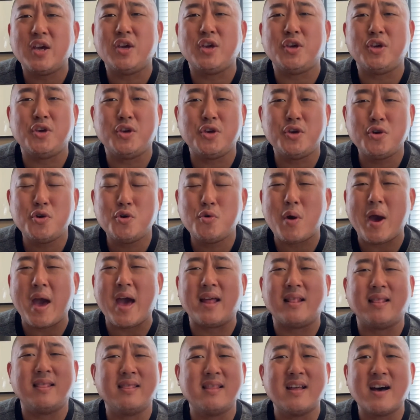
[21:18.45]
you
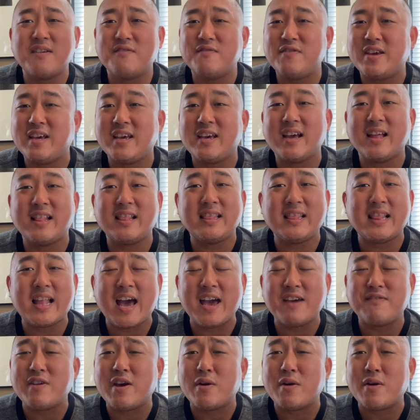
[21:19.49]
and loving life.